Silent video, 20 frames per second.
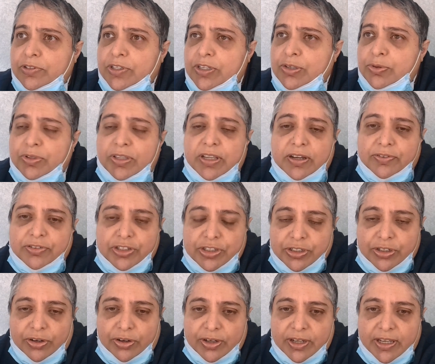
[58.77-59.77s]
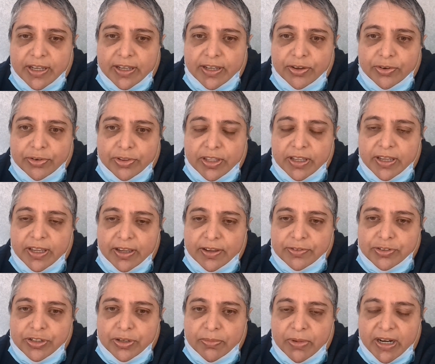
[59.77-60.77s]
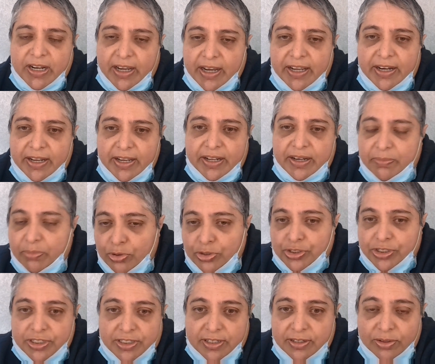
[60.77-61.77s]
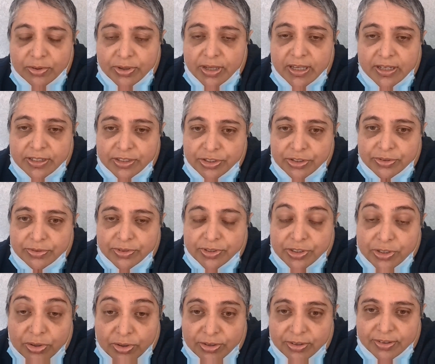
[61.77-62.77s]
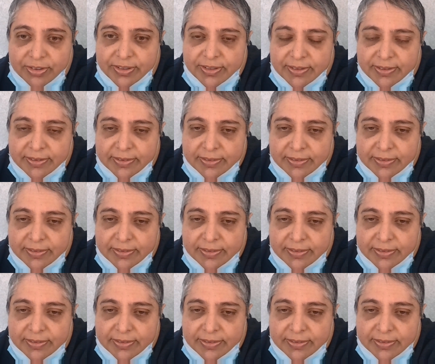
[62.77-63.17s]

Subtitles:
You think of stalking, you're thinking of somebody hiding in the bushes and looking at you, stalker,